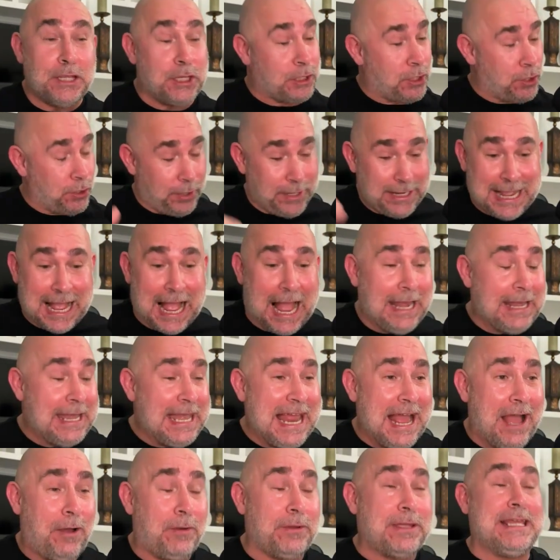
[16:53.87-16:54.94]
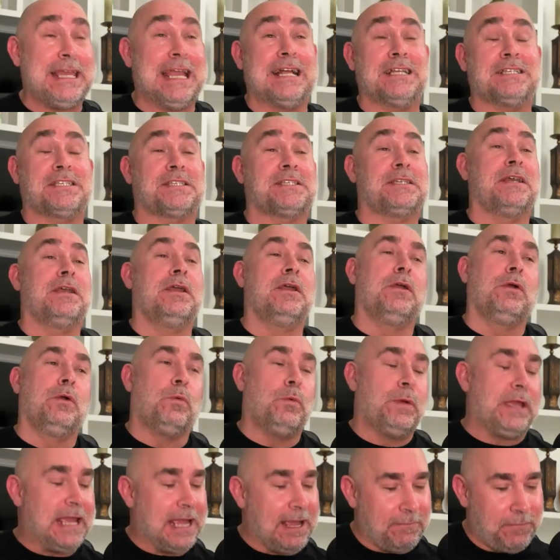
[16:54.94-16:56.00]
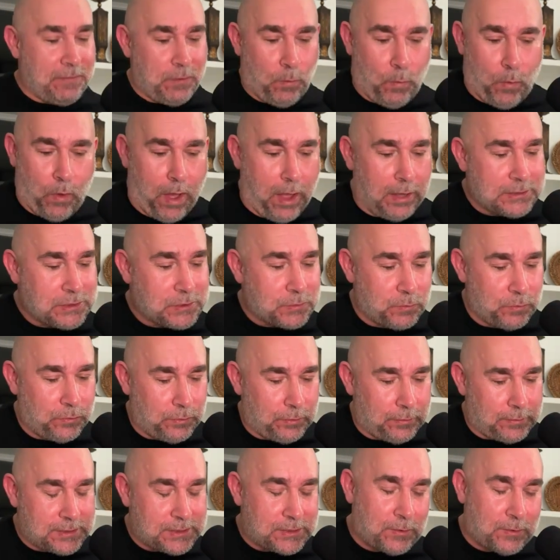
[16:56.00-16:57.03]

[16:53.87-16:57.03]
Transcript: You could have gotten out, yes. We have the wash rule,